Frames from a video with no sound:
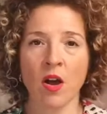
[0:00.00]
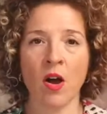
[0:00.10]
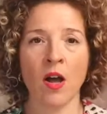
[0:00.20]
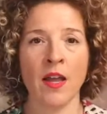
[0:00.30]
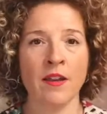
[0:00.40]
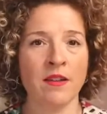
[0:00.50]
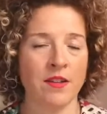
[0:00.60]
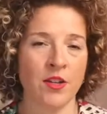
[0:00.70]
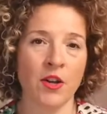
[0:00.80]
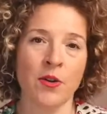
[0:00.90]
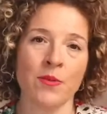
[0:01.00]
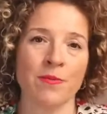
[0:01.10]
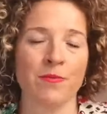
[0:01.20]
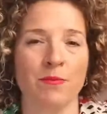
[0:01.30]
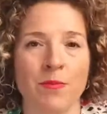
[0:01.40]
on, you know,
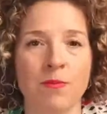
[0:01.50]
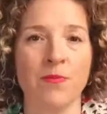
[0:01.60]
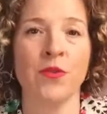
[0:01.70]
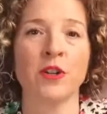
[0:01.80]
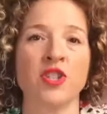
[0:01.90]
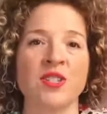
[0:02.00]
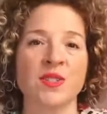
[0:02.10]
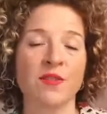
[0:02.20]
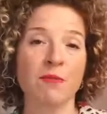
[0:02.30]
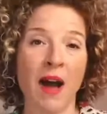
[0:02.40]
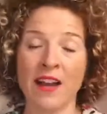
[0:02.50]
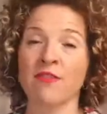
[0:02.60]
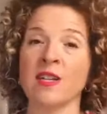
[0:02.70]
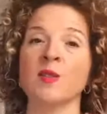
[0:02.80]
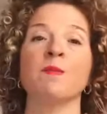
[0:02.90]
versions of my
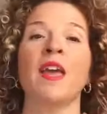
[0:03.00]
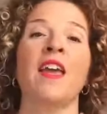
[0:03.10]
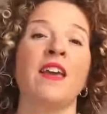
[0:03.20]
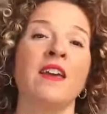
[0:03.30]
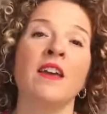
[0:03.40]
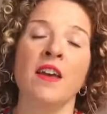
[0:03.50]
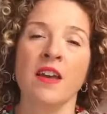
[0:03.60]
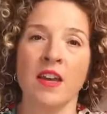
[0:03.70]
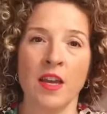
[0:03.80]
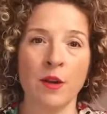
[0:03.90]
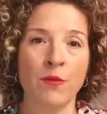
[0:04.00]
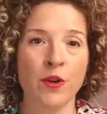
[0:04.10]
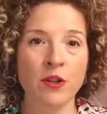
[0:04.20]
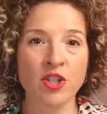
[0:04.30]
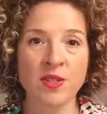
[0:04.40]
resume, in
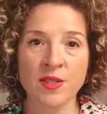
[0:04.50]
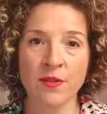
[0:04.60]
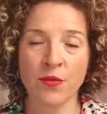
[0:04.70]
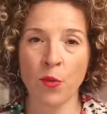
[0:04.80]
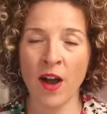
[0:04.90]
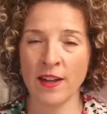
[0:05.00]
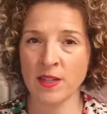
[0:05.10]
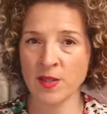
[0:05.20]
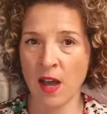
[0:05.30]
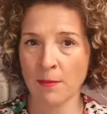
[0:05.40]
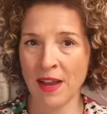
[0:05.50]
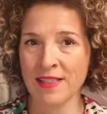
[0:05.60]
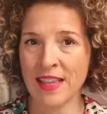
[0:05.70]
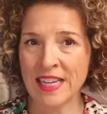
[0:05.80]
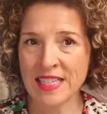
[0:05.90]
versions of what is on my
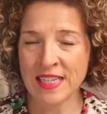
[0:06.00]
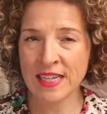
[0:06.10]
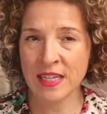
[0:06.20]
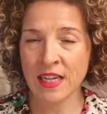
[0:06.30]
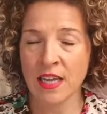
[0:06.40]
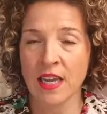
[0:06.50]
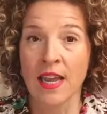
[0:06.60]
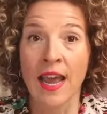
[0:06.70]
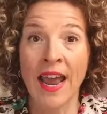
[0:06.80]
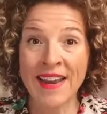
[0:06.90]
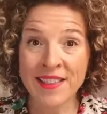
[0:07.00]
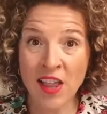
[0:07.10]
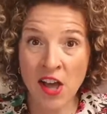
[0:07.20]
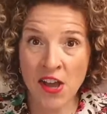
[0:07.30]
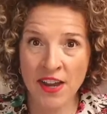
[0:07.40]
LinkedIn,
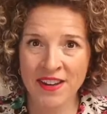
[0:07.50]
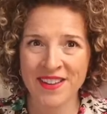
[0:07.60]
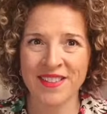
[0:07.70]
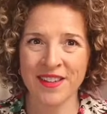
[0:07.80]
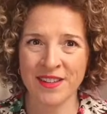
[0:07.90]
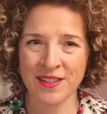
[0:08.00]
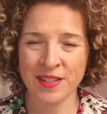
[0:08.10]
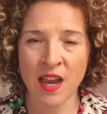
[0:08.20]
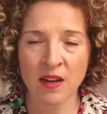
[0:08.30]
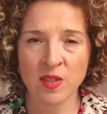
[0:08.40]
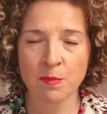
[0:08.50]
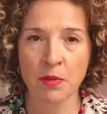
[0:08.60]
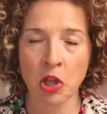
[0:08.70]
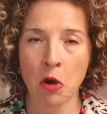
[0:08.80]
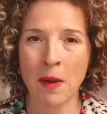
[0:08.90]
headline the the text
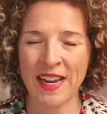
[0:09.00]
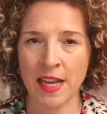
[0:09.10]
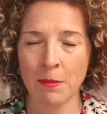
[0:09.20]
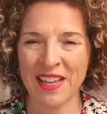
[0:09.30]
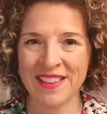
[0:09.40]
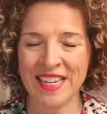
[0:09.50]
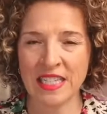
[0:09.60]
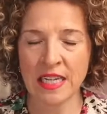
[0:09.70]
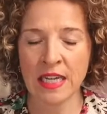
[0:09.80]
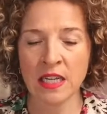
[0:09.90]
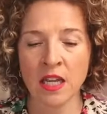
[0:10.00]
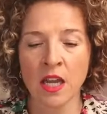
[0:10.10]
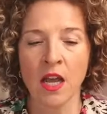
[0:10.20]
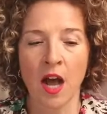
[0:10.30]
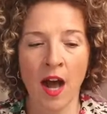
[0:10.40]
below my name on LinkedIn,
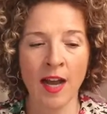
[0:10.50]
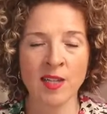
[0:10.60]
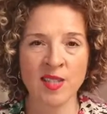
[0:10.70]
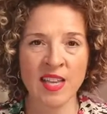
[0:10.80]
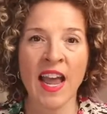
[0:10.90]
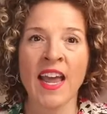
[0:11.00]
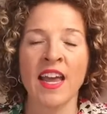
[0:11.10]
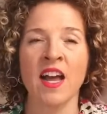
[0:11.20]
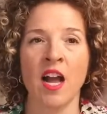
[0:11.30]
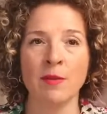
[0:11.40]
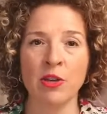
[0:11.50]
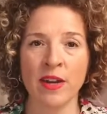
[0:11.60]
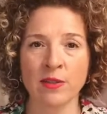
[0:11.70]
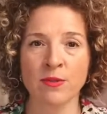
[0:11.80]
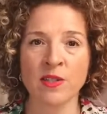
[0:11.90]
I say I'm a
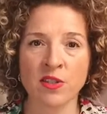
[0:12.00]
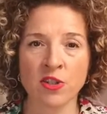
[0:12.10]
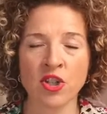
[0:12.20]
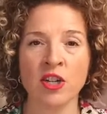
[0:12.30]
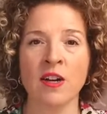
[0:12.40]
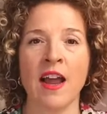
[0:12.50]
UX researcher